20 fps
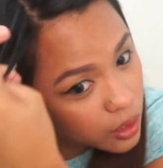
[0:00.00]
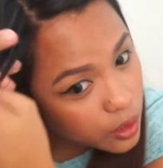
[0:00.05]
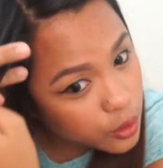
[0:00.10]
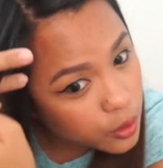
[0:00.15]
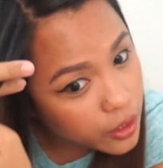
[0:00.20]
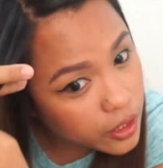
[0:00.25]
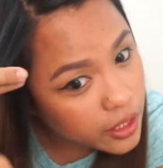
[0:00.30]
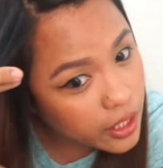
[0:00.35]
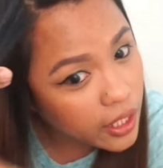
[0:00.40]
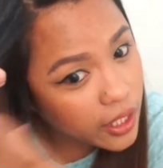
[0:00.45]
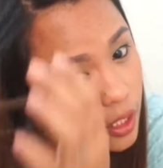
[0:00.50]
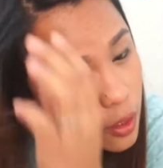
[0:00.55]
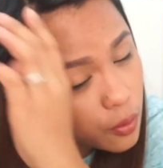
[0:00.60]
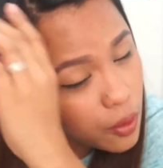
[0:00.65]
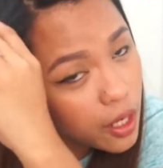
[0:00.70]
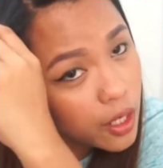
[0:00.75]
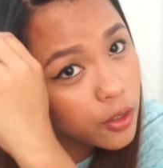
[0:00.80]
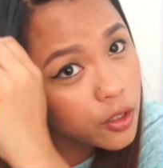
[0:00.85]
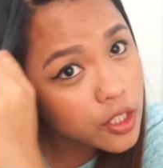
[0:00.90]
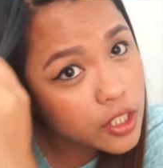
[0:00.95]
So
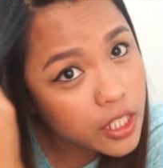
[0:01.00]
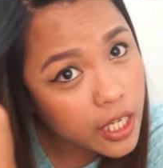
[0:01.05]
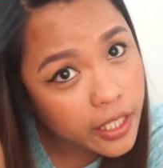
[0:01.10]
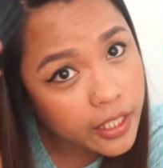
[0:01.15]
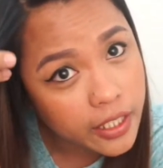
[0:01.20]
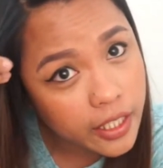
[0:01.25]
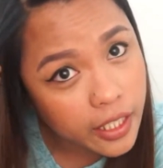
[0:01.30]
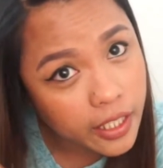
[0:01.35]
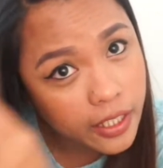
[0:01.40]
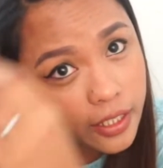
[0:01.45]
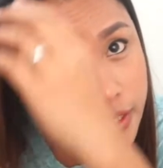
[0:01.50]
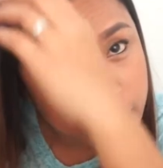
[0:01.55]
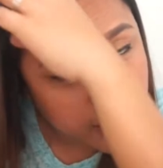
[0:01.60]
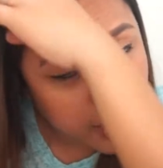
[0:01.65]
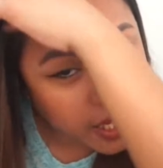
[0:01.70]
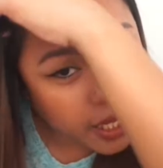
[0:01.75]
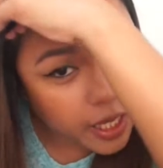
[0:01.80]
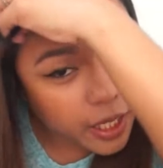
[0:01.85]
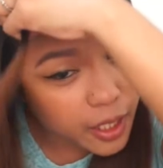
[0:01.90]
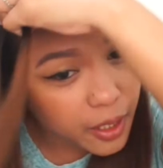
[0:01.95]
ginagawa ko dyan
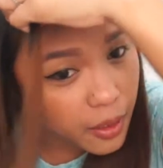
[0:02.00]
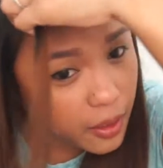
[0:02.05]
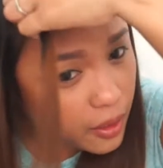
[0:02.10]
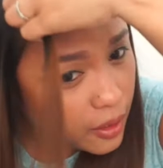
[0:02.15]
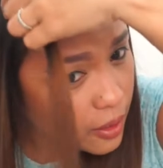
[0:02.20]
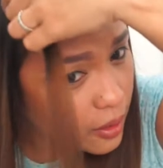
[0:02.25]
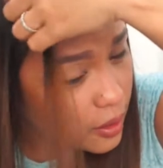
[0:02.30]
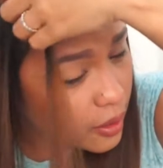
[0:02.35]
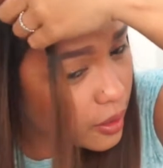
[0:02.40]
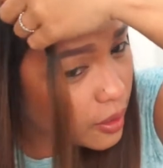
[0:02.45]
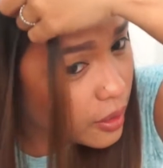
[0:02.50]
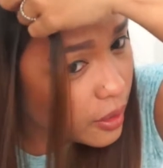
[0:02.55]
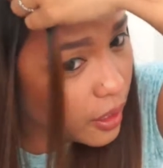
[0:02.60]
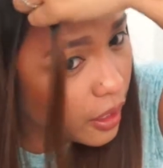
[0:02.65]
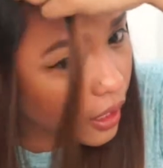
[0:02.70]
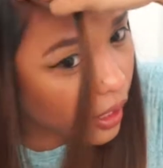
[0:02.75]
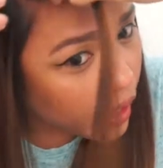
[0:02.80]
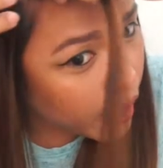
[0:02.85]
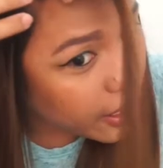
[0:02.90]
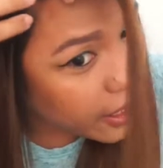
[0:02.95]
is I
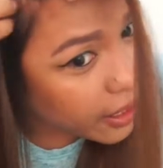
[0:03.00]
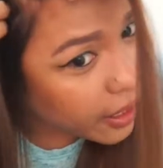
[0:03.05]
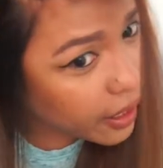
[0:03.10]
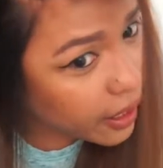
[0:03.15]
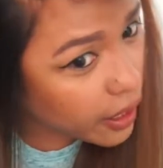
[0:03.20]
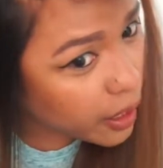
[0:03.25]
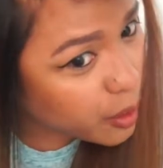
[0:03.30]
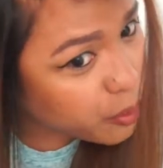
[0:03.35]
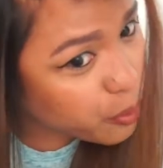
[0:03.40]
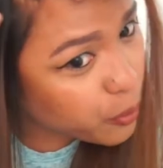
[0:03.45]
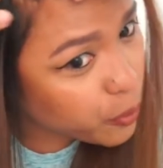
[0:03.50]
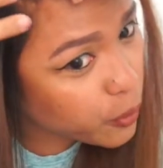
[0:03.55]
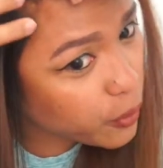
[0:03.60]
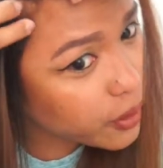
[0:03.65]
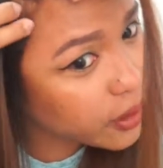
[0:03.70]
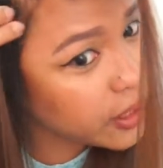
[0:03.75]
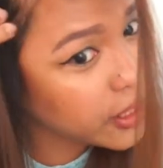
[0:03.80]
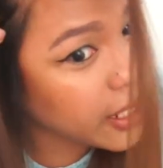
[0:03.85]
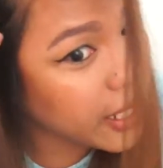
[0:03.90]
pull